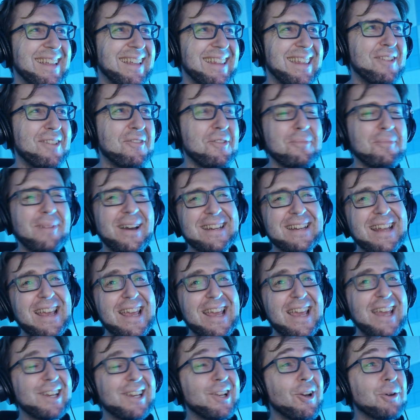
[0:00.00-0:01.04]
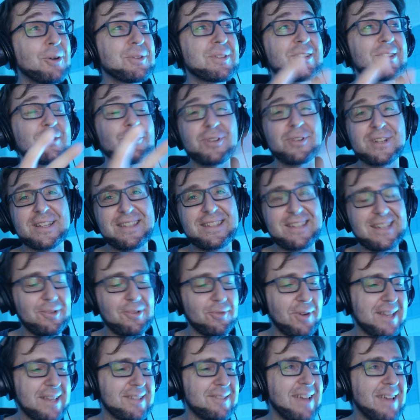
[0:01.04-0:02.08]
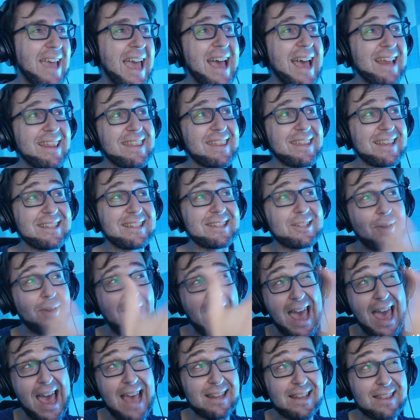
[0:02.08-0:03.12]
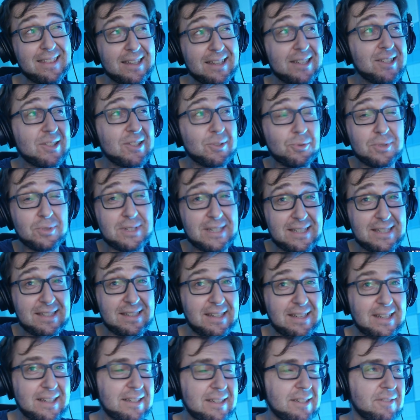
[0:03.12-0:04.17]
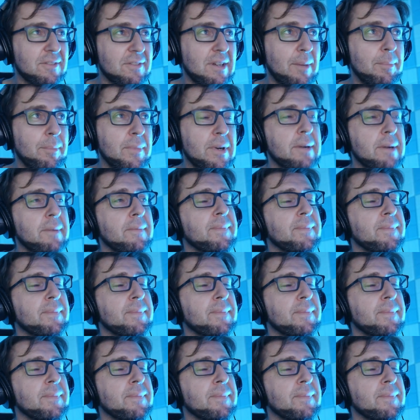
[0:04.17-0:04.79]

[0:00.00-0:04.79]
never mind, it goes towards zero. As you add things, you add things to this negative number,